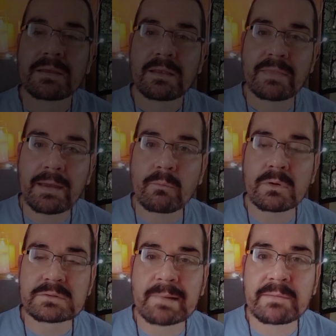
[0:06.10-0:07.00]
That
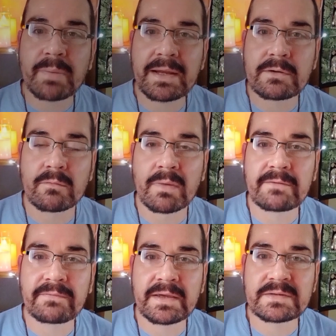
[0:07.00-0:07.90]
was red paint on my
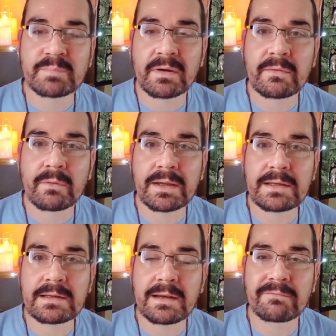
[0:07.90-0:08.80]
face, by the
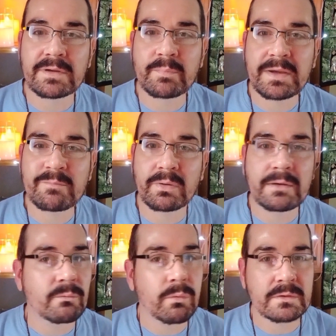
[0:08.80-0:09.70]
way, lovely people.
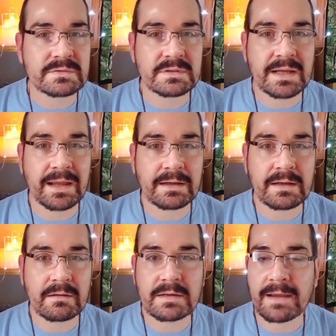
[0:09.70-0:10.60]
It wasn't
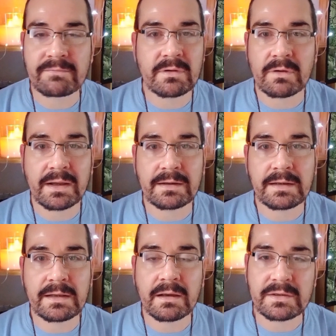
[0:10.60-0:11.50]
acne. I haven't got
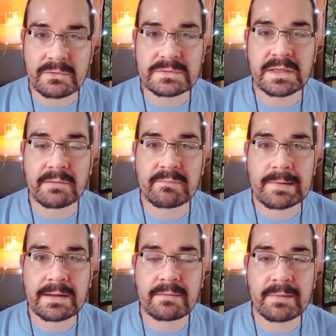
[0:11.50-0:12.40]
acne. I used to have
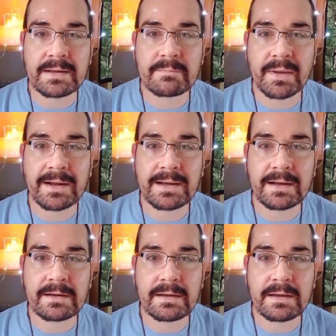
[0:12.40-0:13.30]
really bad
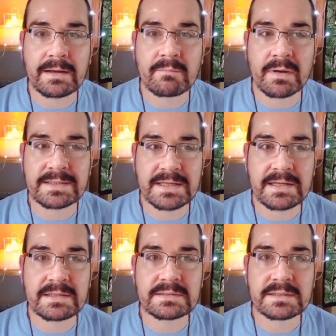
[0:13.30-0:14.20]
acne in my
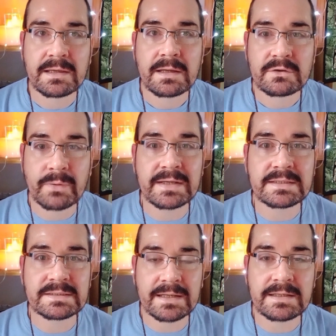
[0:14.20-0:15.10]
teens,
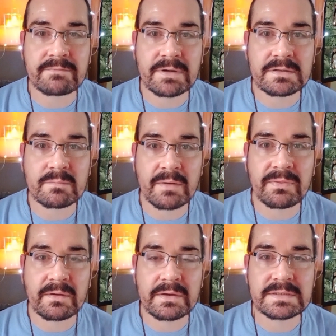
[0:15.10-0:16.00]
20s and even into my
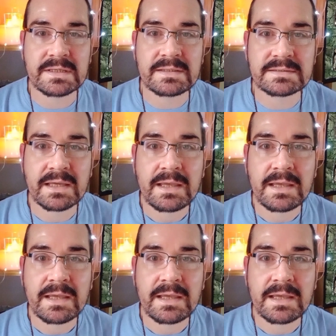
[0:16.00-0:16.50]
30s.